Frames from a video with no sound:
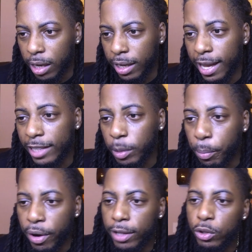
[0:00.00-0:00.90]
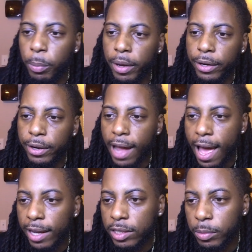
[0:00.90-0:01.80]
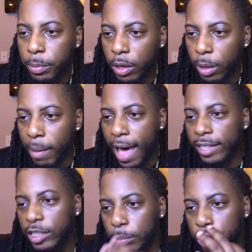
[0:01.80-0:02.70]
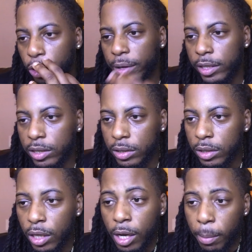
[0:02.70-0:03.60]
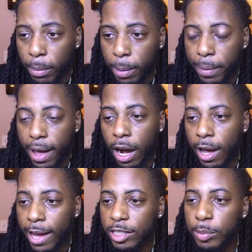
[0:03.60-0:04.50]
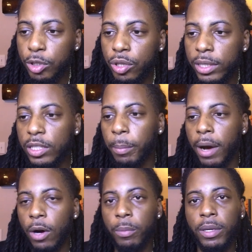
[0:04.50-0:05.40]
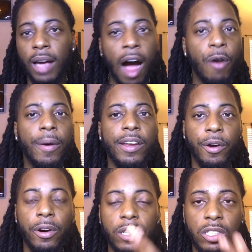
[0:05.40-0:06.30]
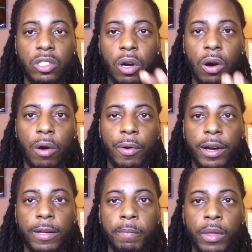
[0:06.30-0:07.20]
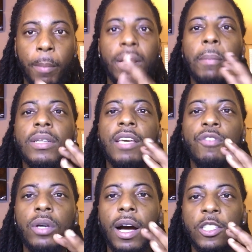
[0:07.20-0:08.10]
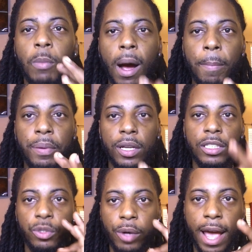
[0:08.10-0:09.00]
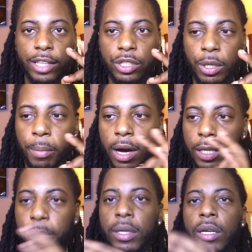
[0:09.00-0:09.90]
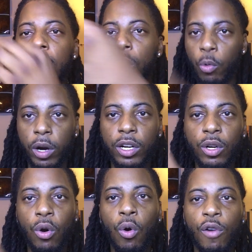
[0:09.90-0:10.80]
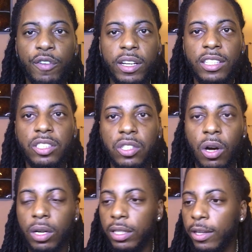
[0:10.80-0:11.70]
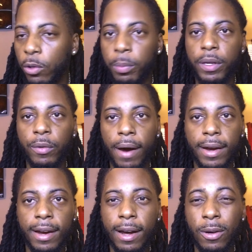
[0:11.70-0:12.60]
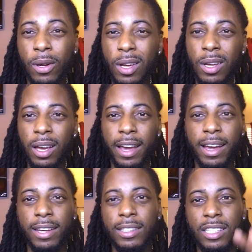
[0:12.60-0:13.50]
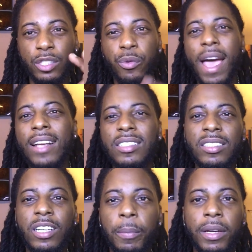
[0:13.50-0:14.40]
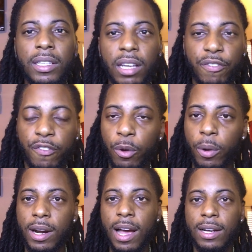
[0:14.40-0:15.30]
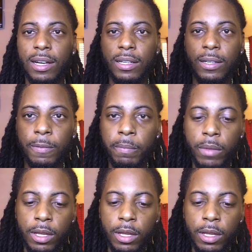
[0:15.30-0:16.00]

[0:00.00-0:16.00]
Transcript: He has a brand new banger, Ask Them Streets. My bad. I Ask Them Streets About Me. I already heard this song already, but I'm gonna give you guys my opinions, reaction about it. But we're gonna go over his song a little bit right now. And this reaction is gonna be different. We're not gonna,